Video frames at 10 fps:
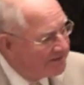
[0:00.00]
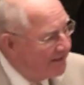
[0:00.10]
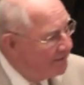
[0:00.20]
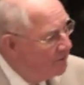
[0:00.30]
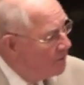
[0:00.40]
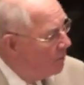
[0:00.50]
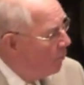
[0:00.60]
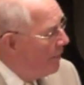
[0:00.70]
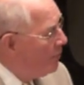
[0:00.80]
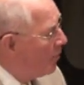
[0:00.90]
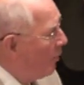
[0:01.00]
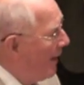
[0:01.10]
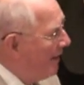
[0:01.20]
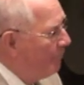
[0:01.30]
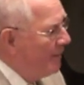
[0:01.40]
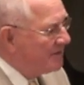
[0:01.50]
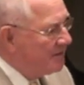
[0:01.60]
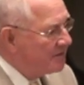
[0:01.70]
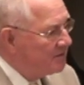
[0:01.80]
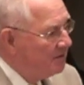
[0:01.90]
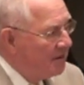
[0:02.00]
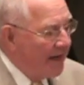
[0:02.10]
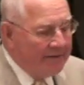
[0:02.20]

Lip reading: they said, we will go out of business.